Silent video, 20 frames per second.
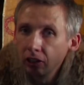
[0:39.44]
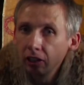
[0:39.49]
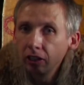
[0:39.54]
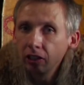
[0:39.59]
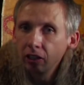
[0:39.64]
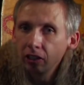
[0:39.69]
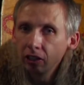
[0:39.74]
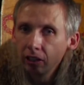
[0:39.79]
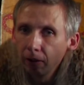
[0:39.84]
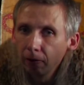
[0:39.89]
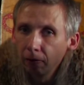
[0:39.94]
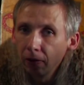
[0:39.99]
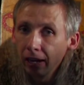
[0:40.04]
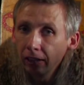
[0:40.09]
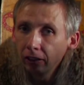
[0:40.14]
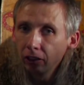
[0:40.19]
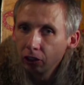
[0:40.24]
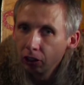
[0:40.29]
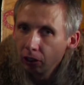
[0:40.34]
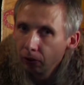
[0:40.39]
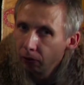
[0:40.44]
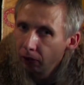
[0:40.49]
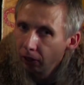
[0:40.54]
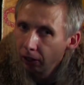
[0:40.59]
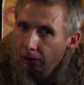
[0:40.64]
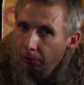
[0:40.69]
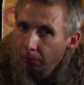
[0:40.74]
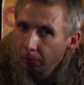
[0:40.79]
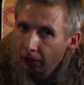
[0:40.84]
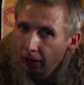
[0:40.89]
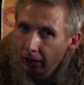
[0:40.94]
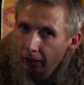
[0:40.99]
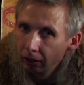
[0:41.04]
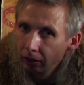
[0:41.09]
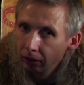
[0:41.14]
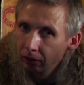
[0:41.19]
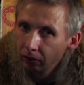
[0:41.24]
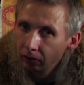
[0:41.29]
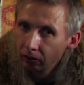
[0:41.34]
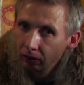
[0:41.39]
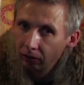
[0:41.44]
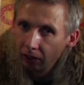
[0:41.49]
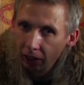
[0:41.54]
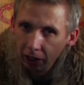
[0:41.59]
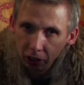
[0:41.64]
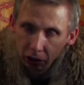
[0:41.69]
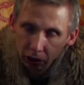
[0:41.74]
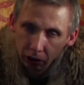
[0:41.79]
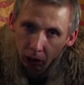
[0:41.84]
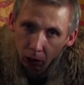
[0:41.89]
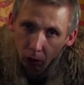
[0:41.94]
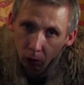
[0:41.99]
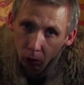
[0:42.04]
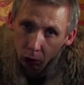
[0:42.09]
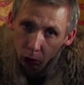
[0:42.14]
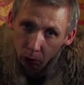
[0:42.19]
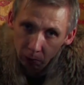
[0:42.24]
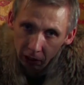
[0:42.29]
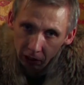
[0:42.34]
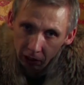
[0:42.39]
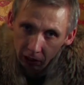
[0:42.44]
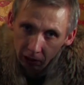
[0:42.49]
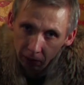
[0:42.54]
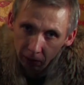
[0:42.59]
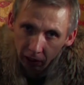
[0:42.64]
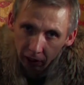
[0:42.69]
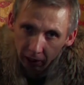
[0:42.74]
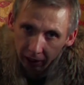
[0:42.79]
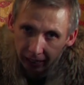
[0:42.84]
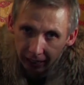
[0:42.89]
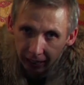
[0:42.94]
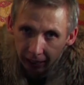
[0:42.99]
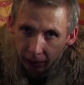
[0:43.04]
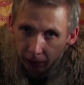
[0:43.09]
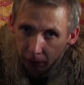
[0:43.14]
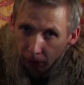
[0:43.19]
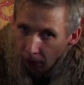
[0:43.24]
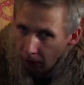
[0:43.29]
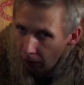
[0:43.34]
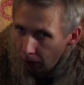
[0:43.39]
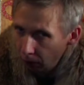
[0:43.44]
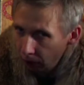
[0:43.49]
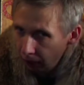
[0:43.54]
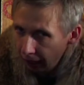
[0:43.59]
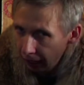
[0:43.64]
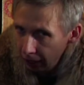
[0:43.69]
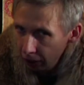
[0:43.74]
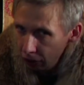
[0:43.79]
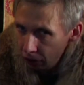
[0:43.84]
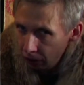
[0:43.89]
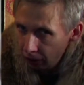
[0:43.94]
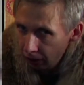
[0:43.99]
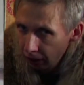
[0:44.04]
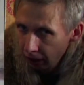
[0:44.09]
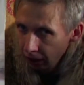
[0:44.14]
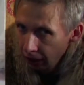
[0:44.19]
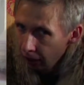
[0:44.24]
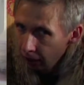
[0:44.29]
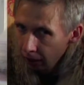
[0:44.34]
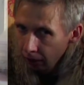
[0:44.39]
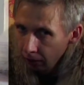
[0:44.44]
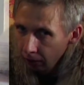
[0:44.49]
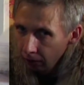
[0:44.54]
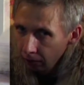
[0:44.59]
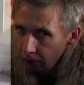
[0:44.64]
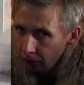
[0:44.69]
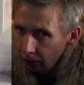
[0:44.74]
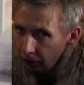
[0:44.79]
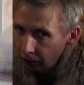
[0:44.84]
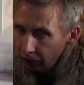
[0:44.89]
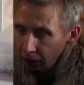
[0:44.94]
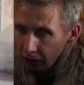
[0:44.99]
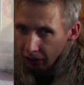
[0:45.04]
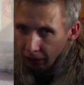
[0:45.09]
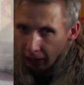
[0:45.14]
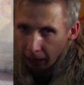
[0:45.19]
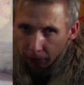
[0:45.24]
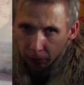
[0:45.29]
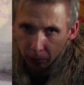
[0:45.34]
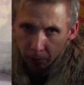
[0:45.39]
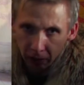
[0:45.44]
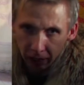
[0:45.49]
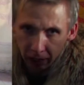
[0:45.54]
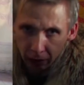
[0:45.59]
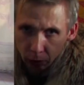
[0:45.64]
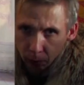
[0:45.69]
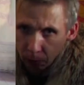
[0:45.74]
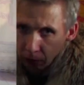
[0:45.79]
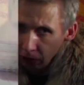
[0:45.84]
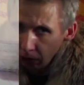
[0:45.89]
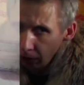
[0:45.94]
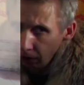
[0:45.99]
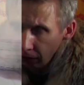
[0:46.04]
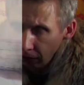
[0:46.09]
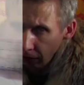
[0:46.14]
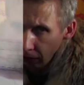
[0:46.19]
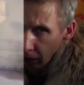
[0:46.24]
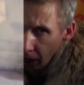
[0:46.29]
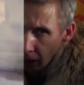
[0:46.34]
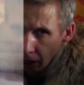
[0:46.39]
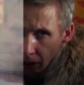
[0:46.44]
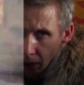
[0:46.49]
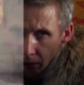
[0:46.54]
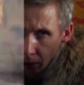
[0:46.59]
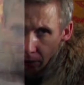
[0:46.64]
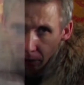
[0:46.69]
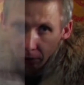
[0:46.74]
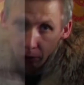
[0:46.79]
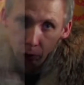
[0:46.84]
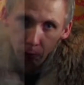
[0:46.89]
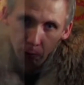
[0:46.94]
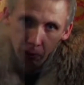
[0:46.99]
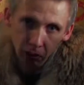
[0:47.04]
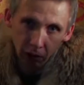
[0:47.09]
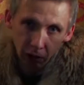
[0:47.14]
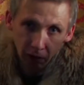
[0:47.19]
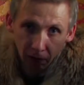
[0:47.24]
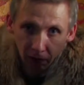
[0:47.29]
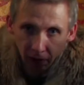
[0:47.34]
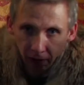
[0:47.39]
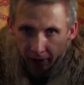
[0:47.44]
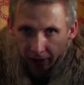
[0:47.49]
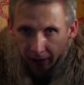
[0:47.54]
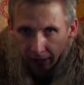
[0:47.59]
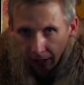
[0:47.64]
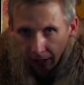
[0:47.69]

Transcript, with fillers: this is a fantasy film, then there is no specific need for a location. It doesn't have to be in specific town or specific